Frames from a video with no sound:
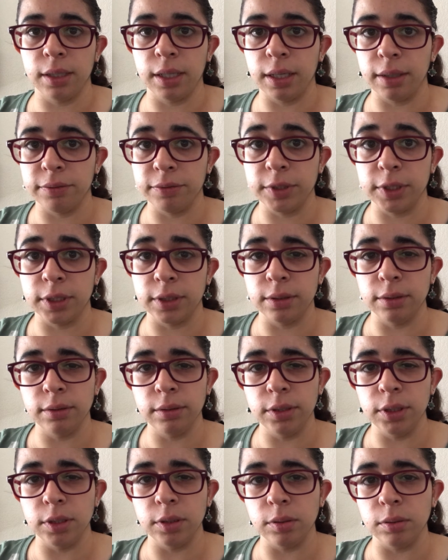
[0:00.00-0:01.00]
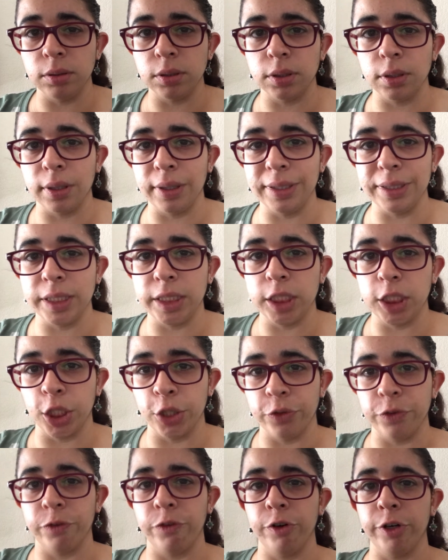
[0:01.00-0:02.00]
have to use a
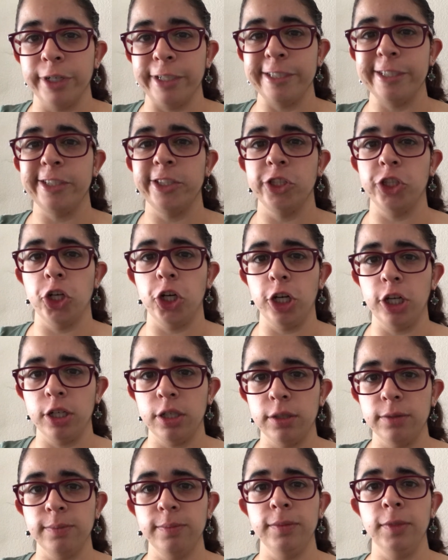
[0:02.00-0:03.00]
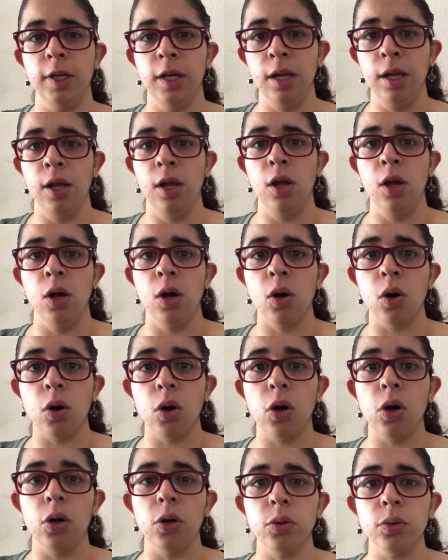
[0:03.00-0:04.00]
different term
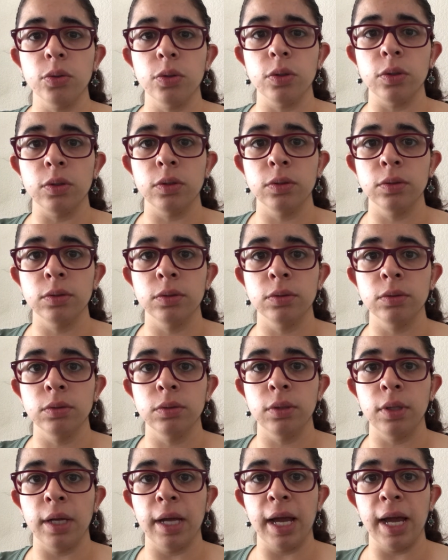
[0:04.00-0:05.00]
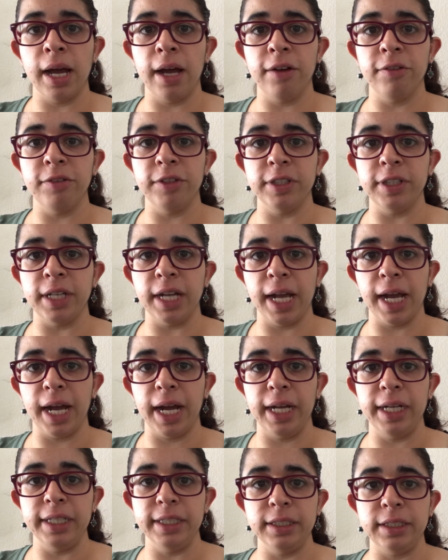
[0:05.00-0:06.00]
or have an
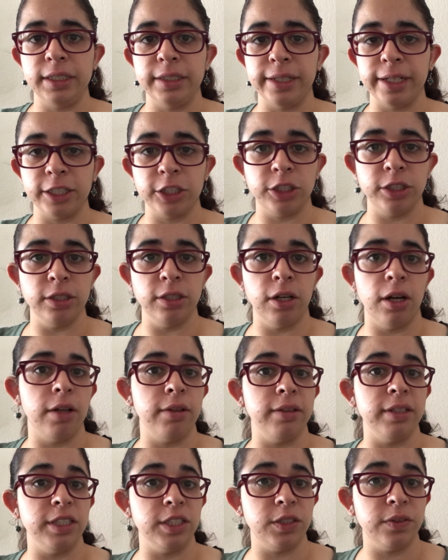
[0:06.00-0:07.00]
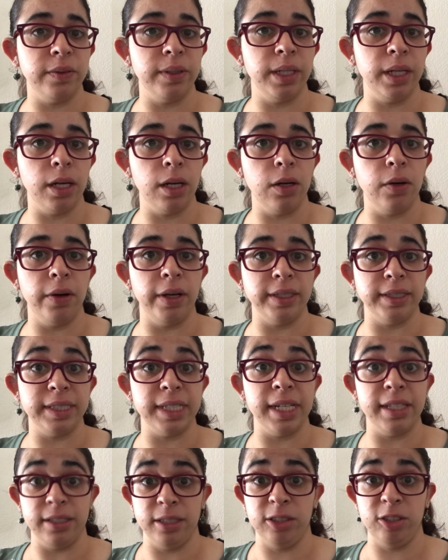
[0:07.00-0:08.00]
added section on this video and
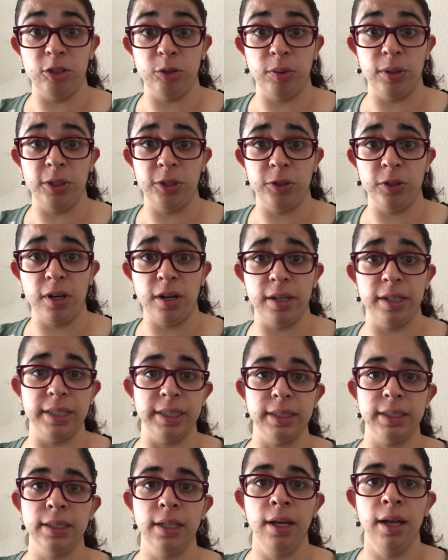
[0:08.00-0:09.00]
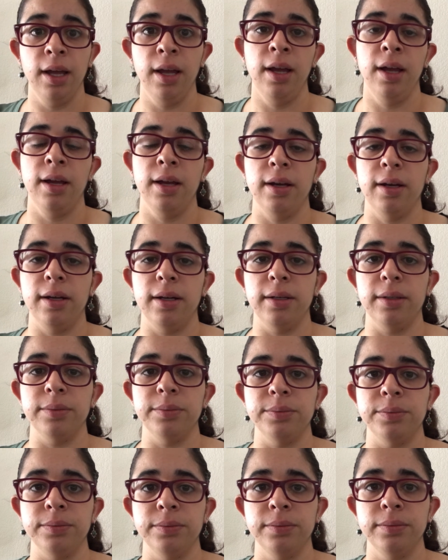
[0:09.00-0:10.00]
say this is what a straw is.
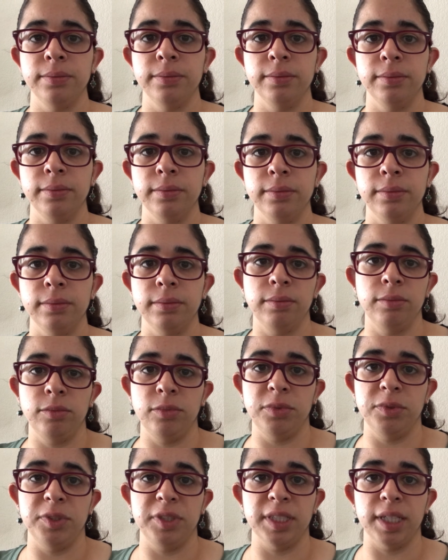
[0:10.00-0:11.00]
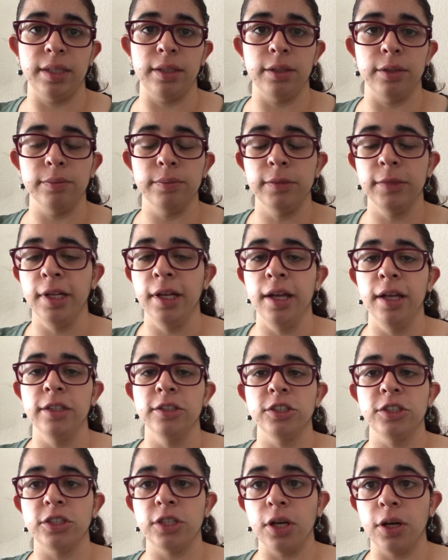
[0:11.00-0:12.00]
Side note.
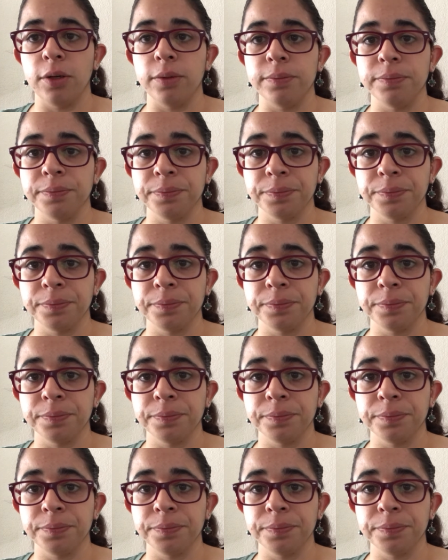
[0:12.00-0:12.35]
So